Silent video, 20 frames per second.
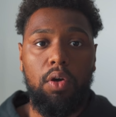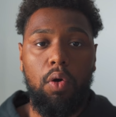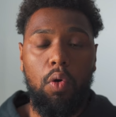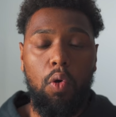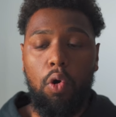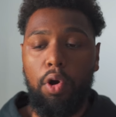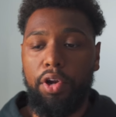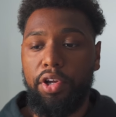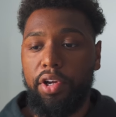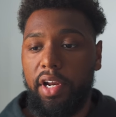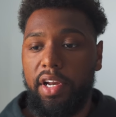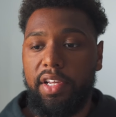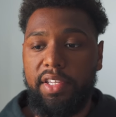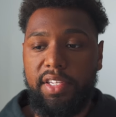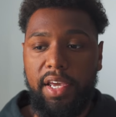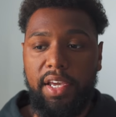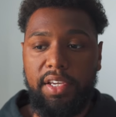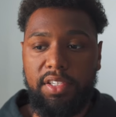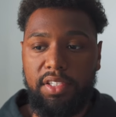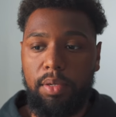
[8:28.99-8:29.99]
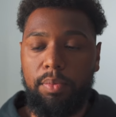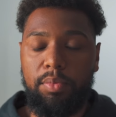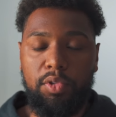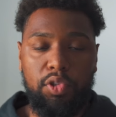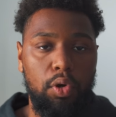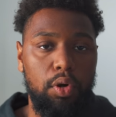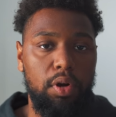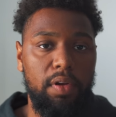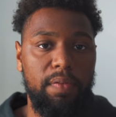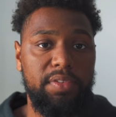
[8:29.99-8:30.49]
or you're gonna take some
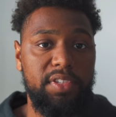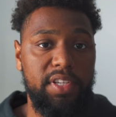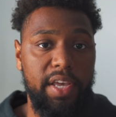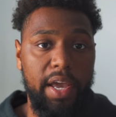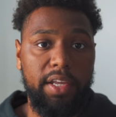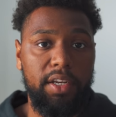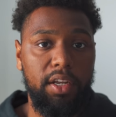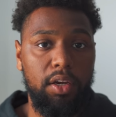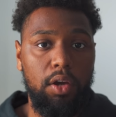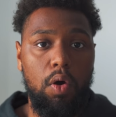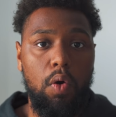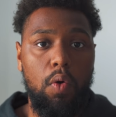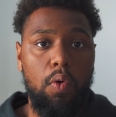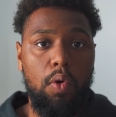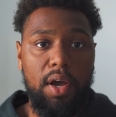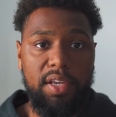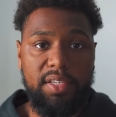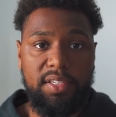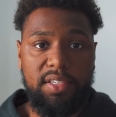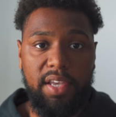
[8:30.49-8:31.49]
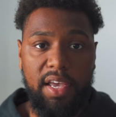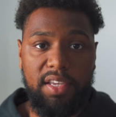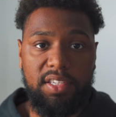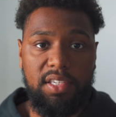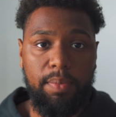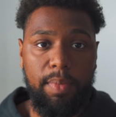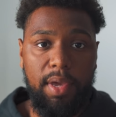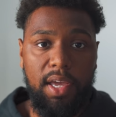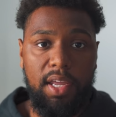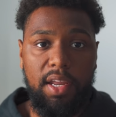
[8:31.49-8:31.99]
sort of technical
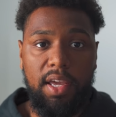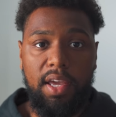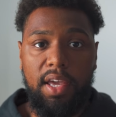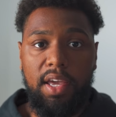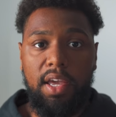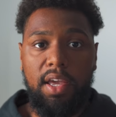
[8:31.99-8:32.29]
assessment